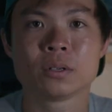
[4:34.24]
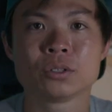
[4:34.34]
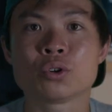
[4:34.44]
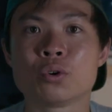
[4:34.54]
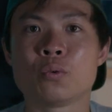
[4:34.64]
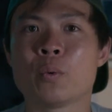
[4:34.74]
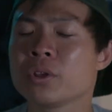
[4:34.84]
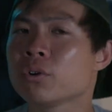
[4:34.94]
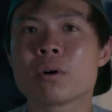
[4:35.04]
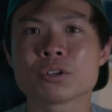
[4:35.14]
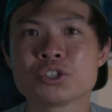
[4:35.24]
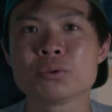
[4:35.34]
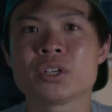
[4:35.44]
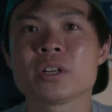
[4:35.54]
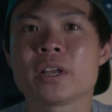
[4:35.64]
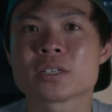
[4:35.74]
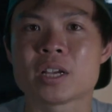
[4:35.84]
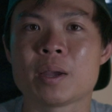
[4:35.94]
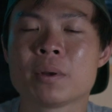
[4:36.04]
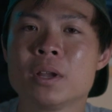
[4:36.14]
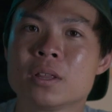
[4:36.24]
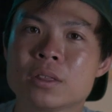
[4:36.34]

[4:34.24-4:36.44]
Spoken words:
So when you go out shooting next time,